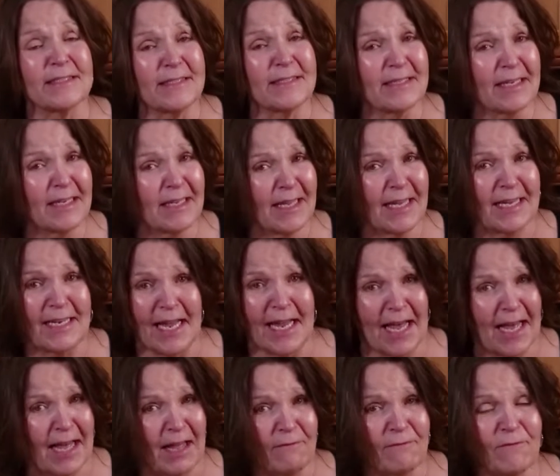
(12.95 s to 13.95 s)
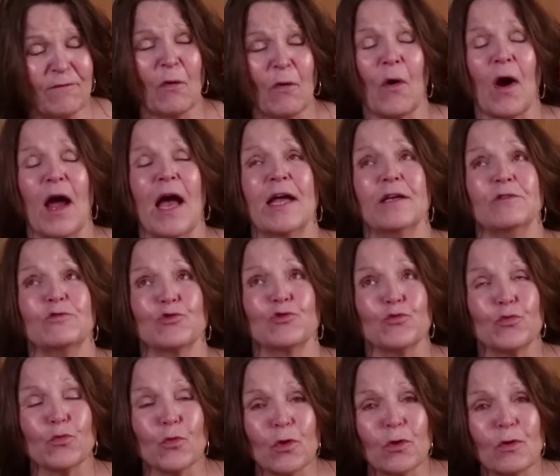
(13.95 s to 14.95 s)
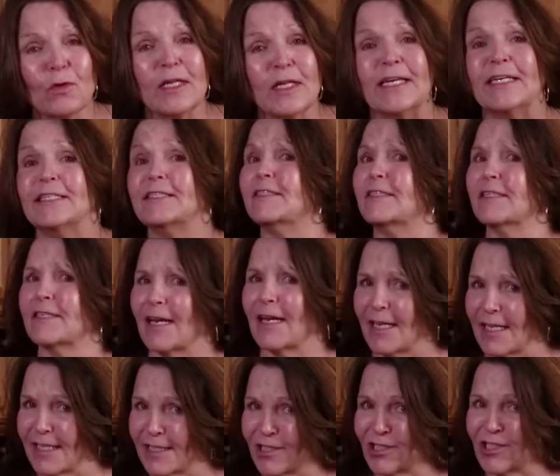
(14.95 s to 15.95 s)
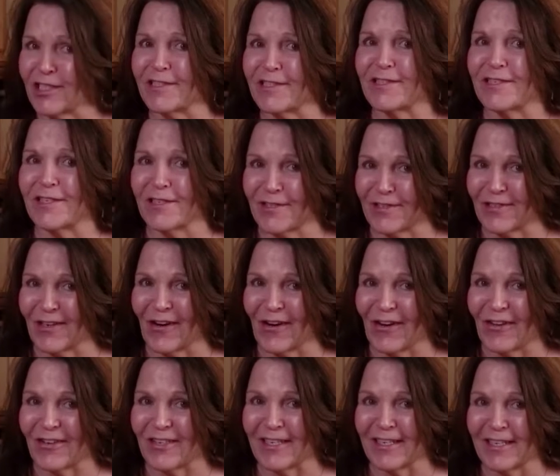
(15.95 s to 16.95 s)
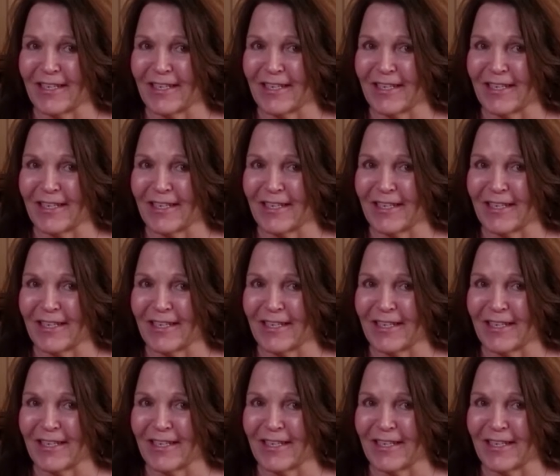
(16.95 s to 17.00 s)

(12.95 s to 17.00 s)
silly name for a truly delicious dessert.